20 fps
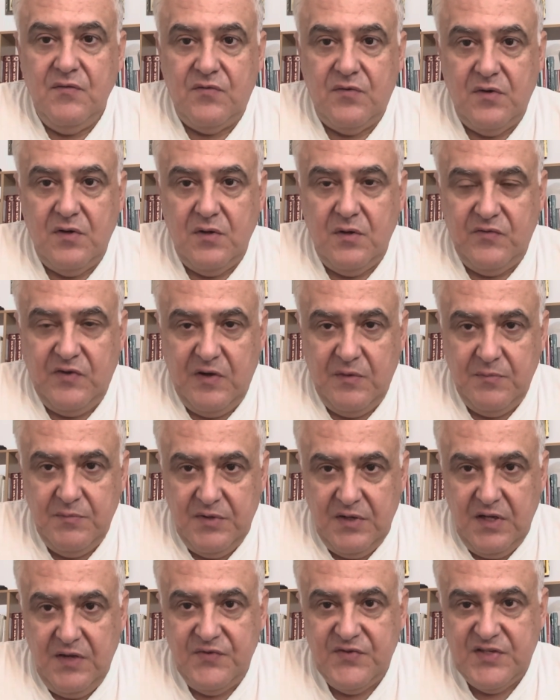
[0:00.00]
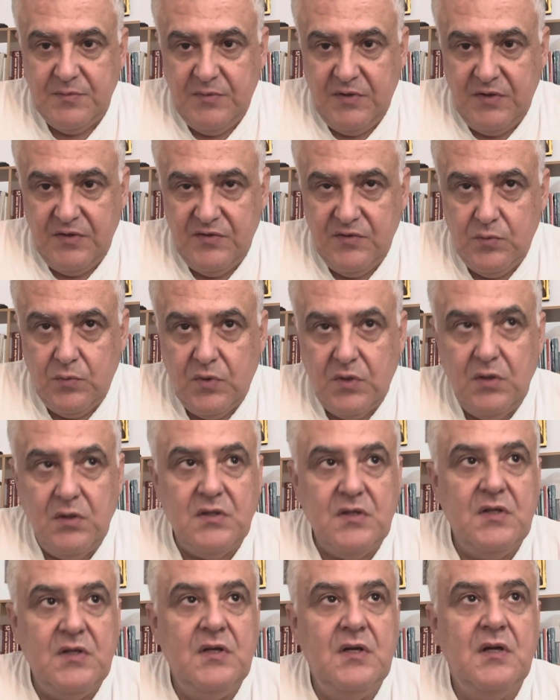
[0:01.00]
the
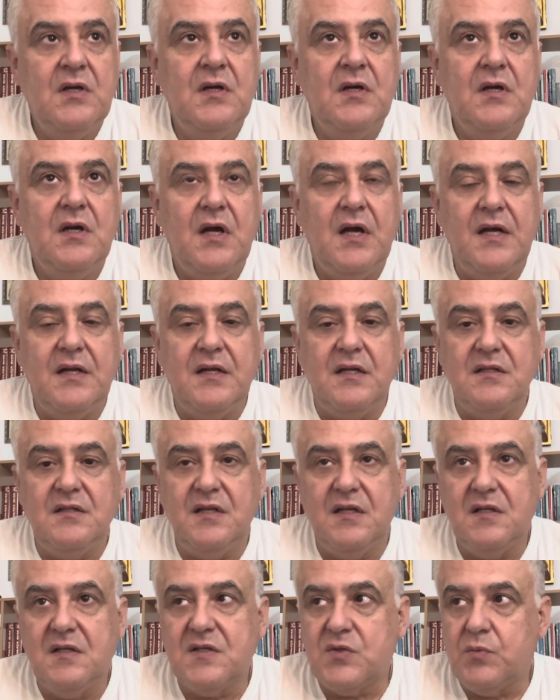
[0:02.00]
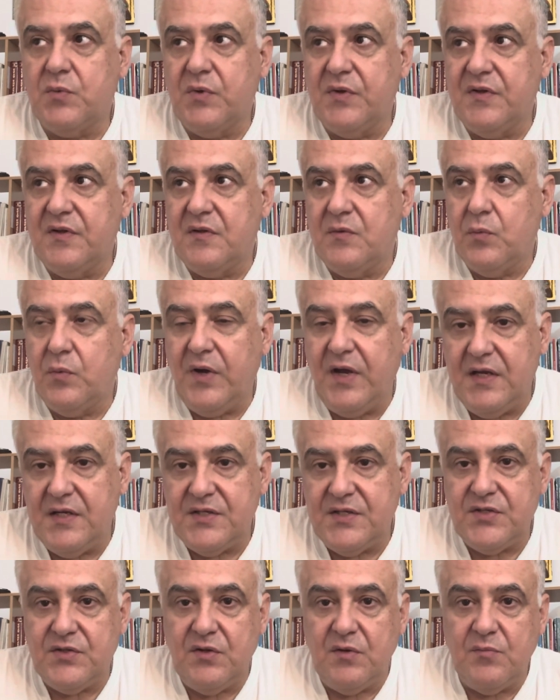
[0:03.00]
world, and it deals with
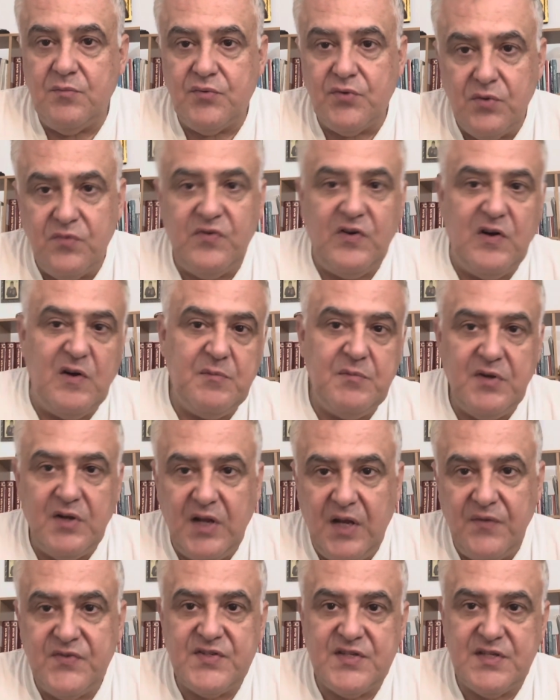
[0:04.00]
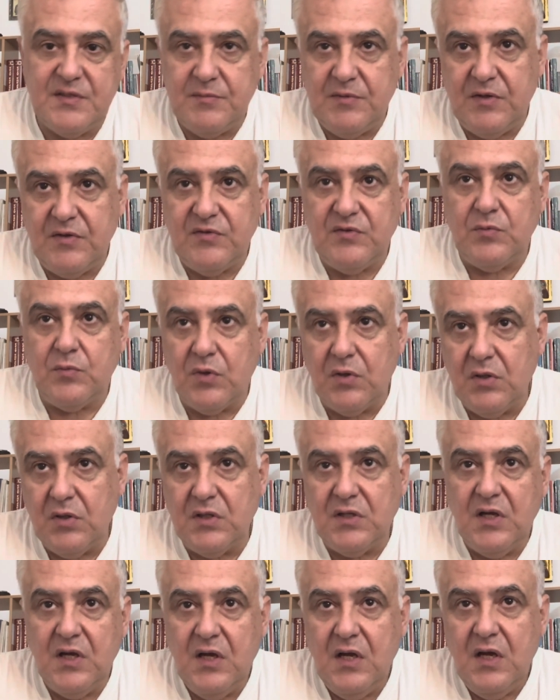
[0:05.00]
ways to improve our beliefs about the
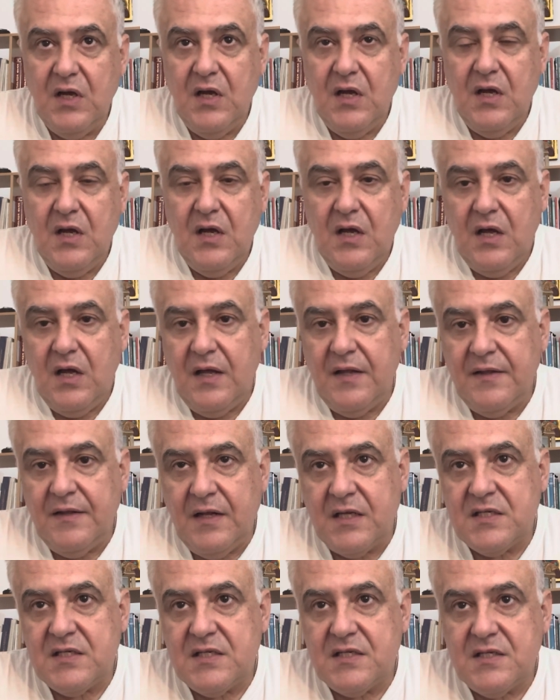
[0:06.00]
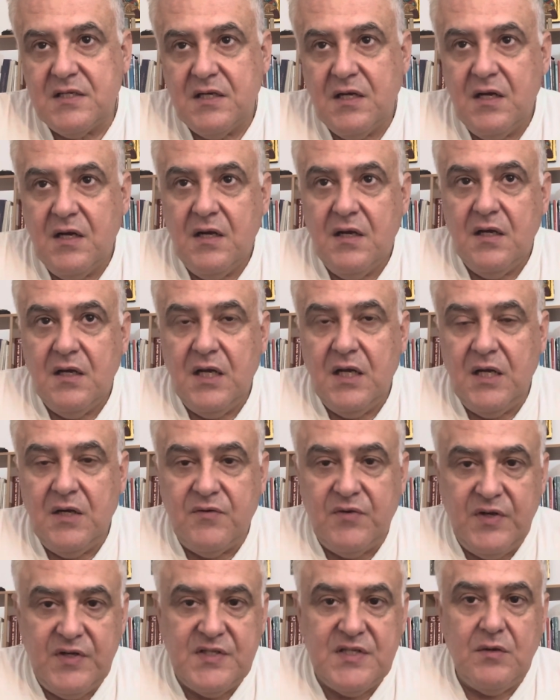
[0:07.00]
world and thus
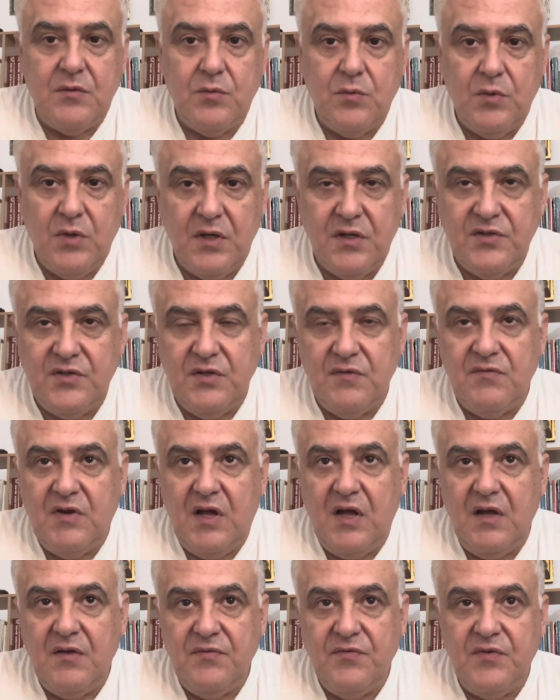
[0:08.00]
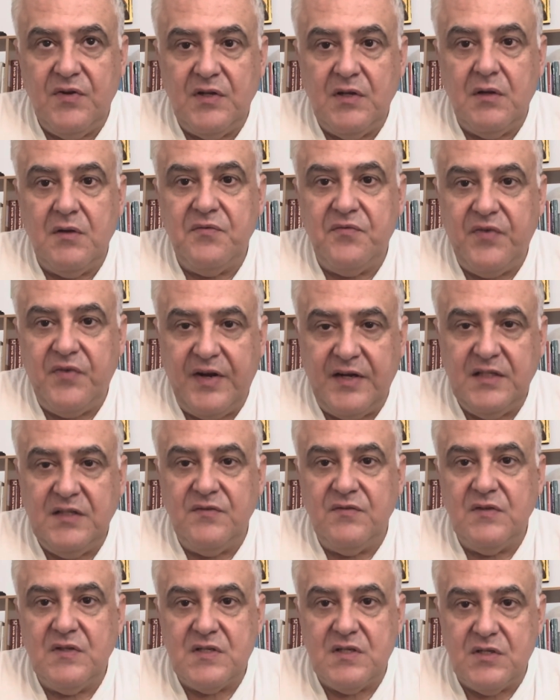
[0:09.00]
increase our quality of life and our
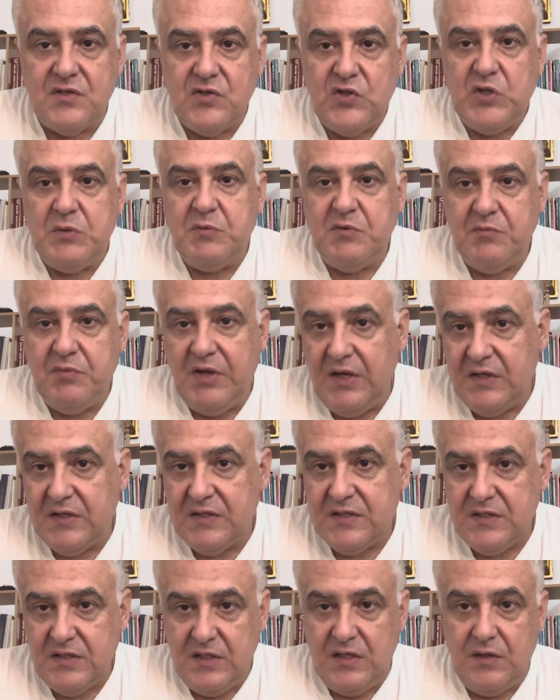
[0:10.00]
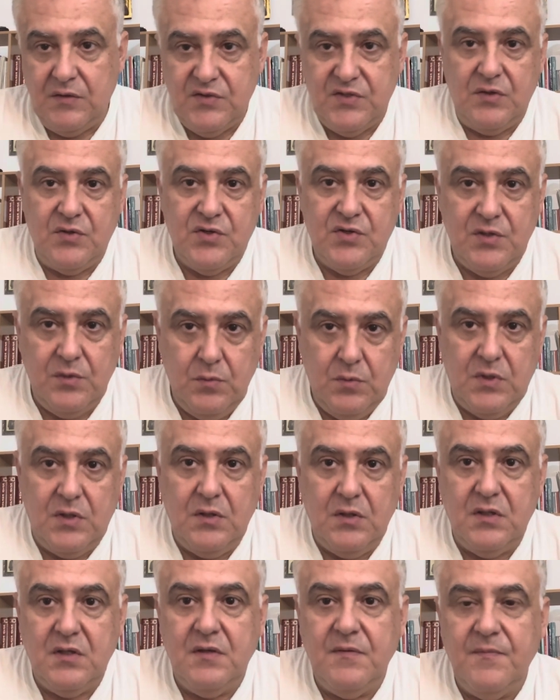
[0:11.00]
effectiveness as human beings in our social
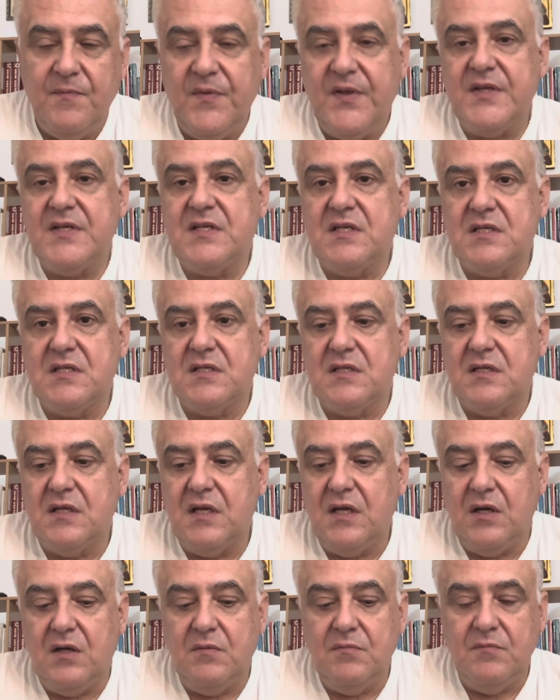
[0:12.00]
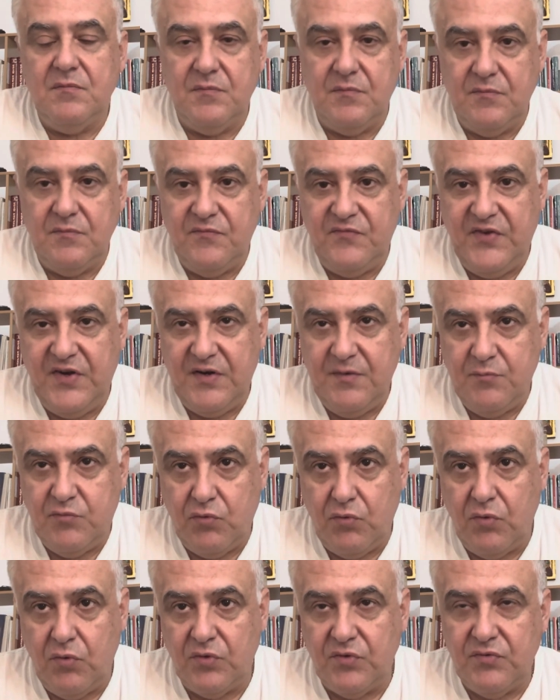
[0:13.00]
world. This is the very
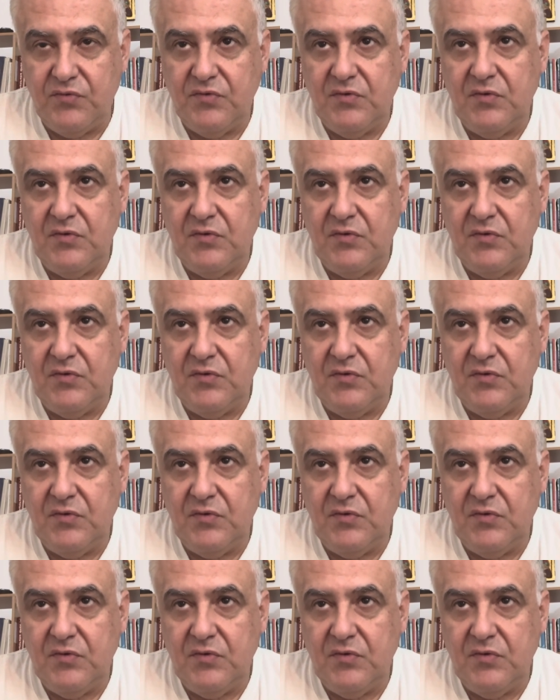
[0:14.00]
broad